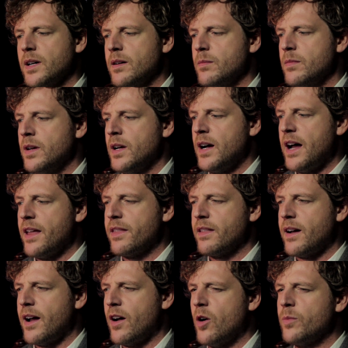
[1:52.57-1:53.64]
Um, I,
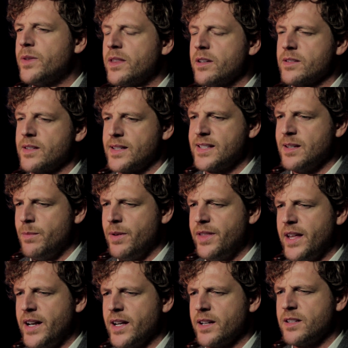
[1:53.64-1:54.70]
I hope that there's a
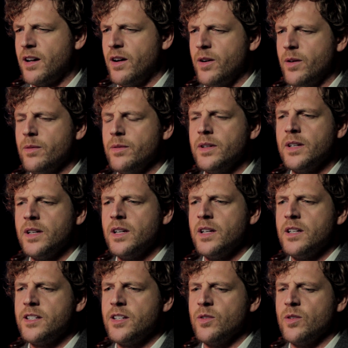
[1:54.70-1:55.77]
sympathetic tone
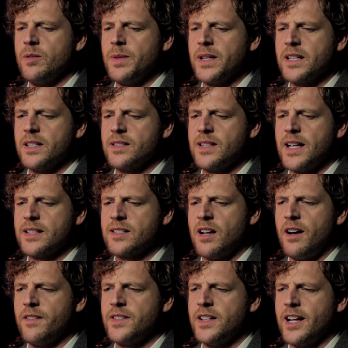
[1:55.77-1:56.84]
to it because that's
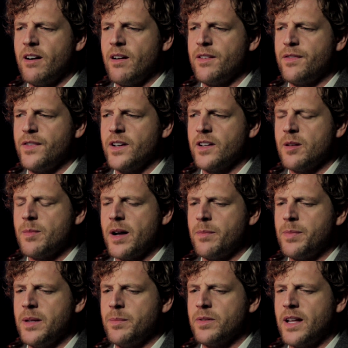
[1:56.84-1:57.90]
often how I feel about
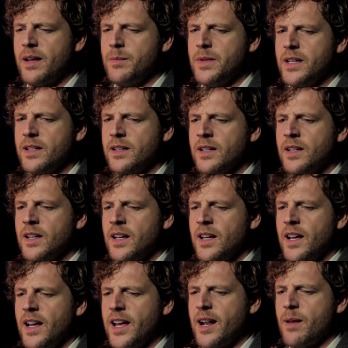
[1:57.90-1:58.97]
people I meet.
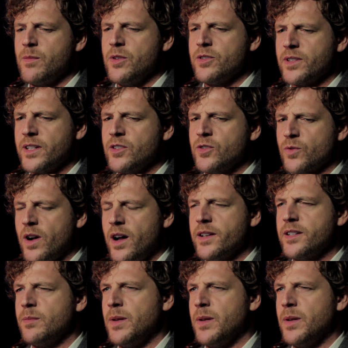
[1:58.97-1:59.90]
And I'm usually drawn to